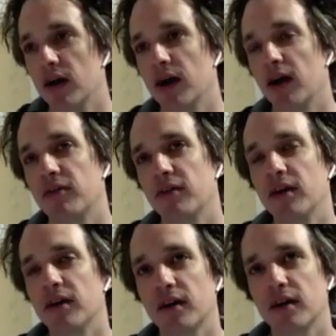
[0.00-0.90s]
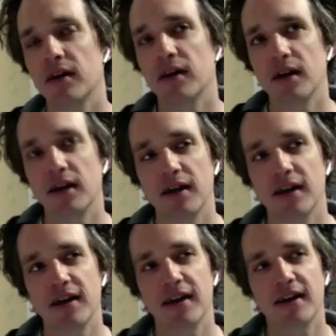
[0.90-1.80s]
I think
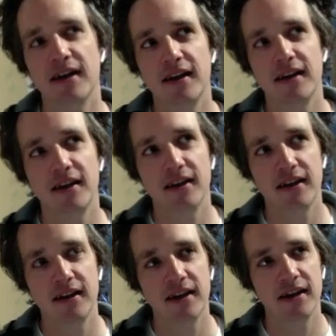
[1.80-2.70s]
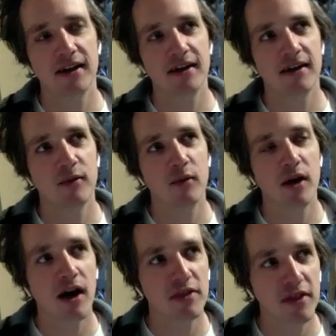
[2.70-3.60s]
it. Well,
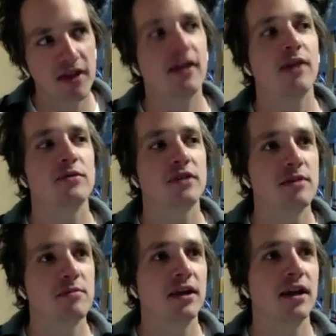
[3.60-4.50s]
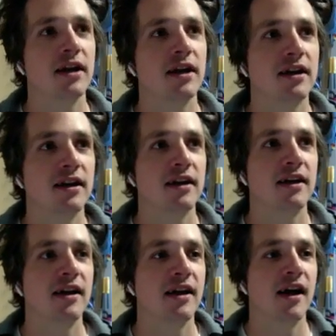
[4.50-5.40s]
I think it was going to be like.
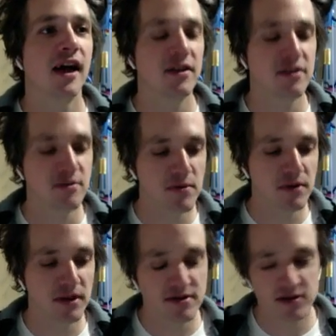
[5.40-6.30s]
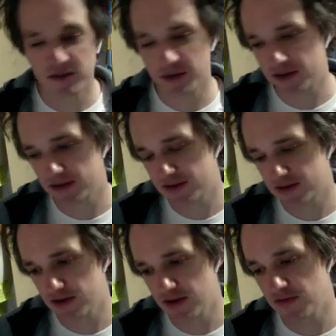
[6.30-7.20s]
I think we were going to talk about the
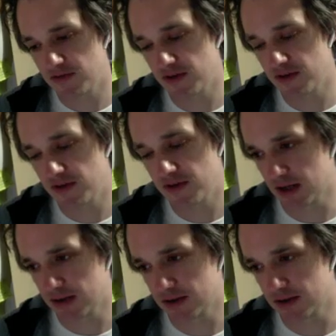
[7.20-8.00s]
Street View project.